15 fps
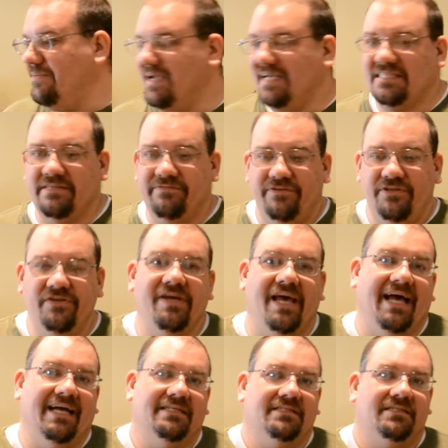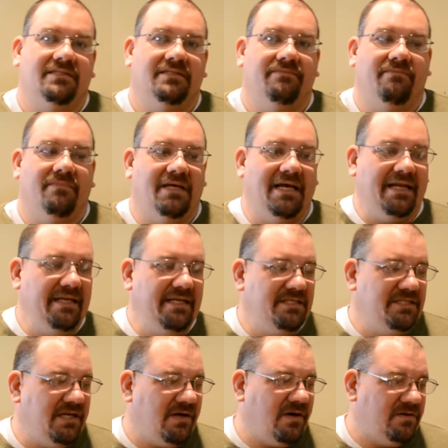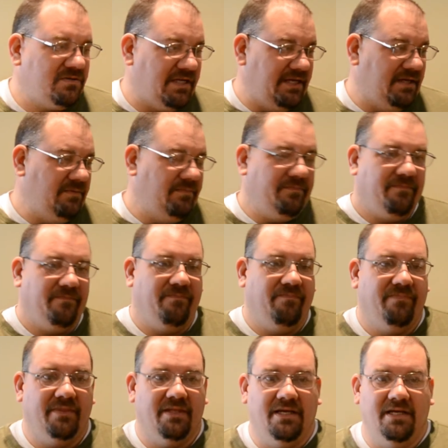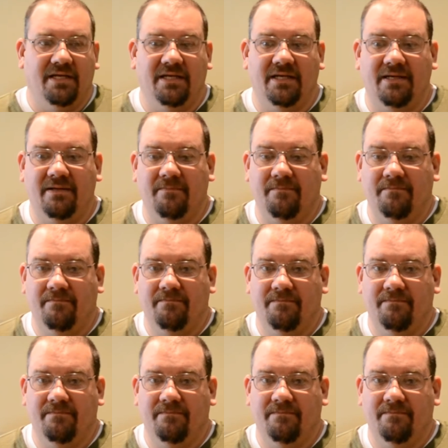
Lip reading: I'm asking for you guys. I need y'all's help. There